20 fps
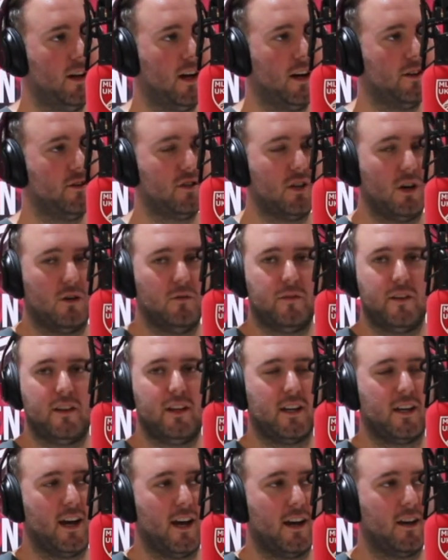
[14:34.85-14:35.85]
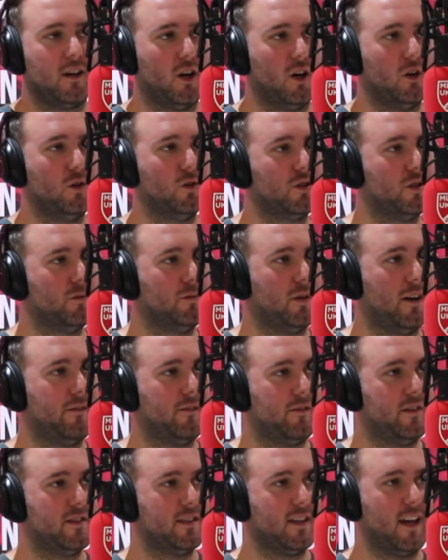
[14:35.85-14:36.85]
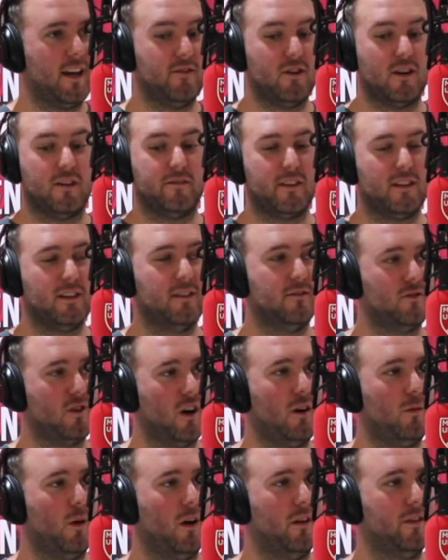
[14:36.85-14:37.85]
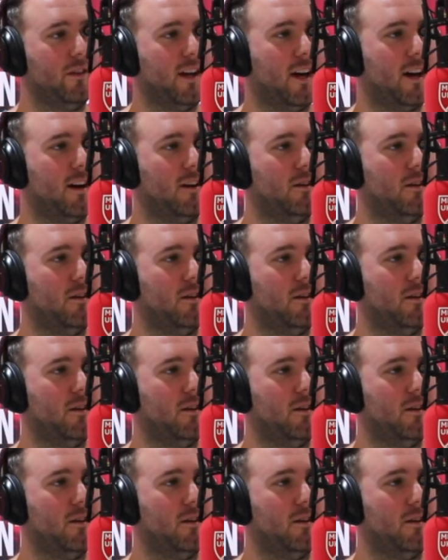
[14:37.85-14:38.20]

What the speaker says: I just don't think they had a head coach to put everything together, and I think they've got one now.